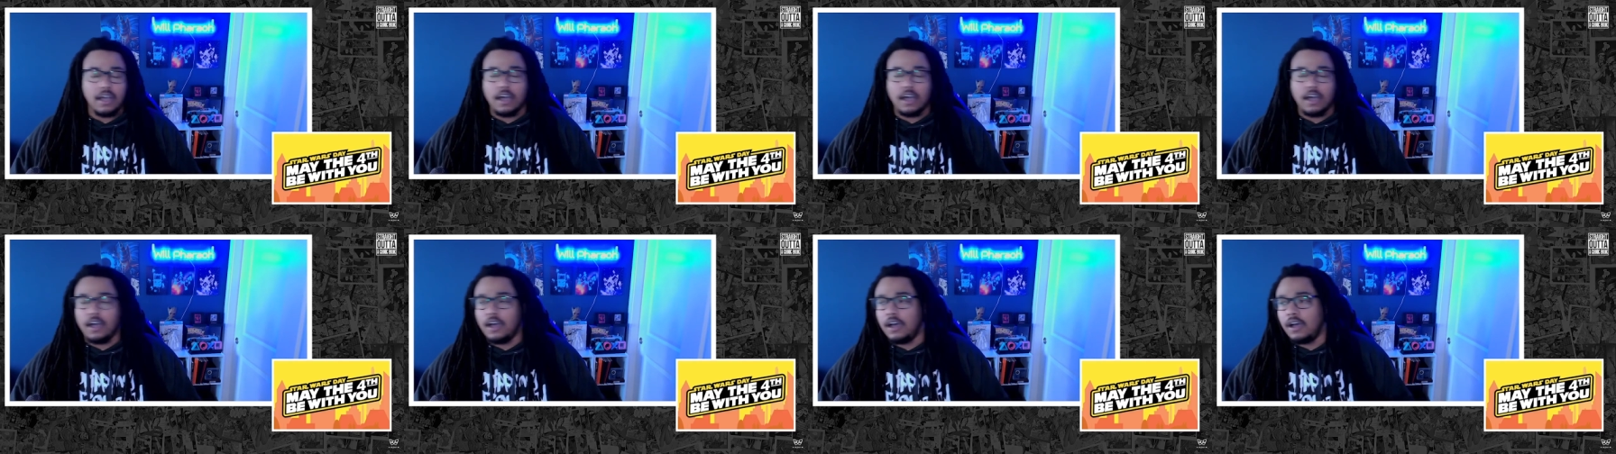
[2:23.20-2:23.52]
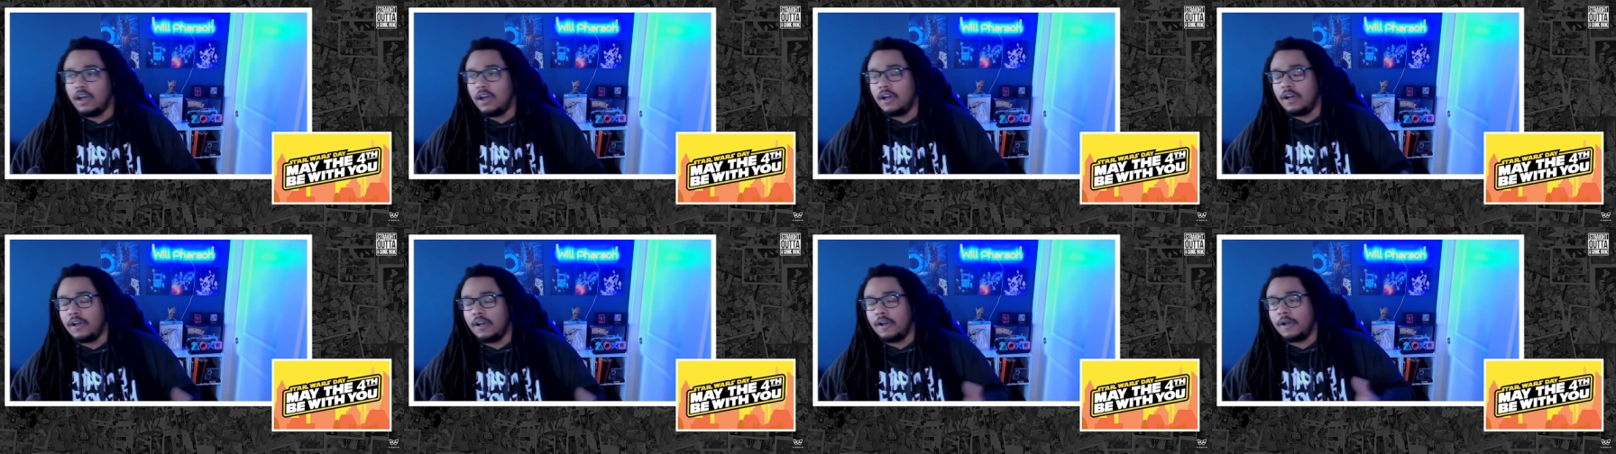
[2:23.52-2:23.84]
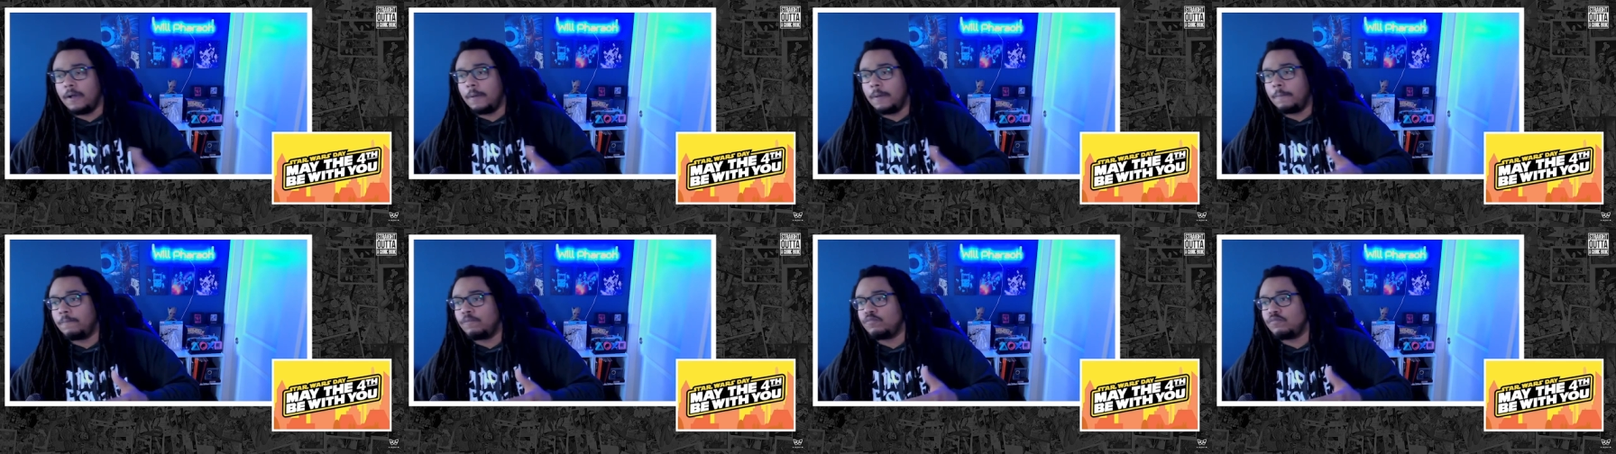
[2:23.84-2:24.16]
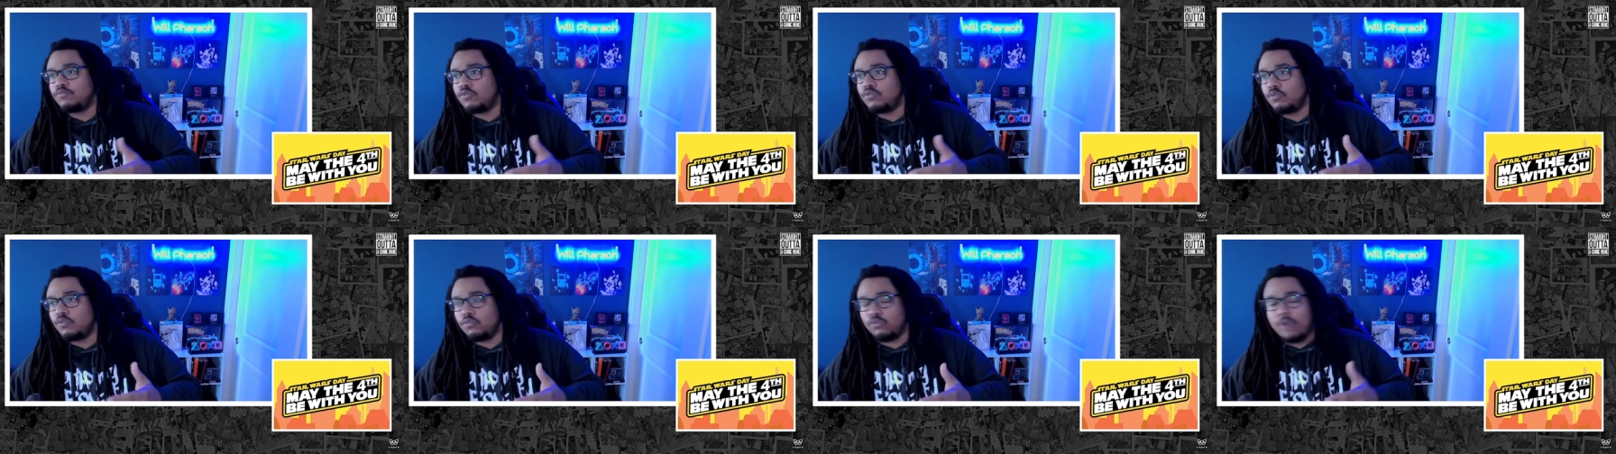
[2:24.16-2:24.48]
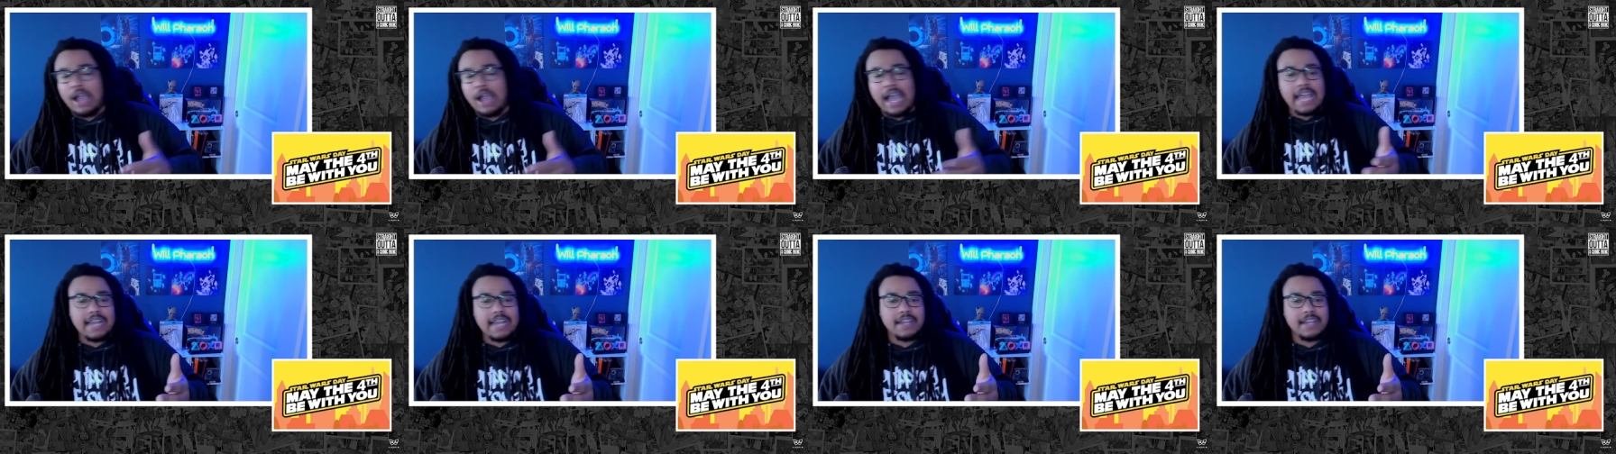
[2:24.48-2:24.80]

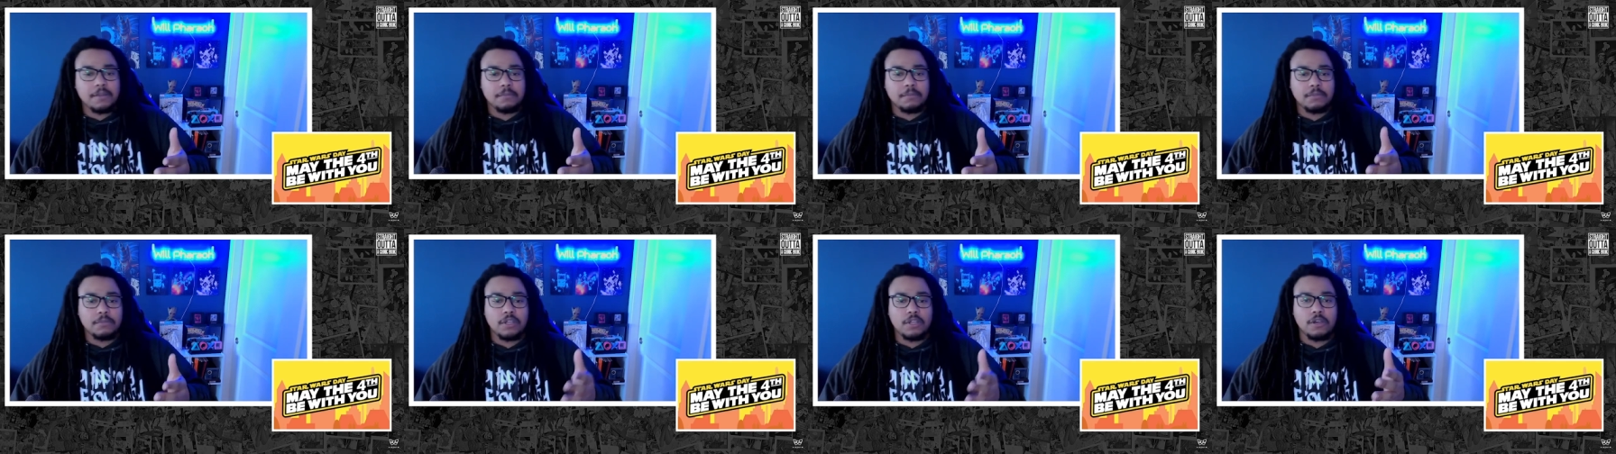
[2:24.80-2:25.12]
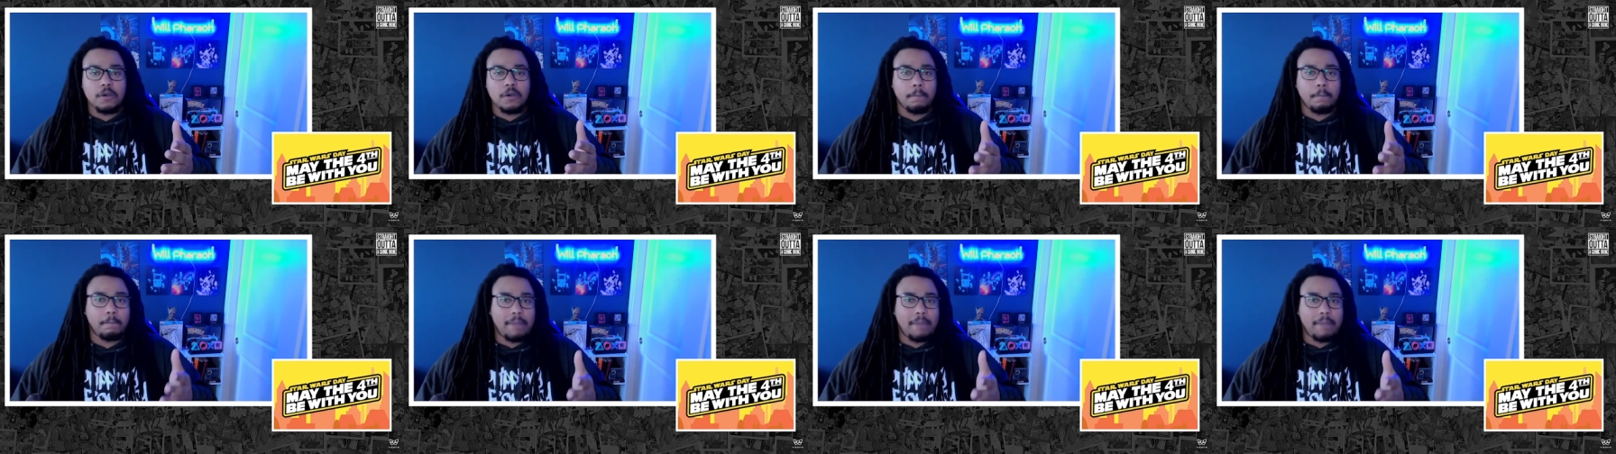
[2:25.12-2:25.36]
riding them little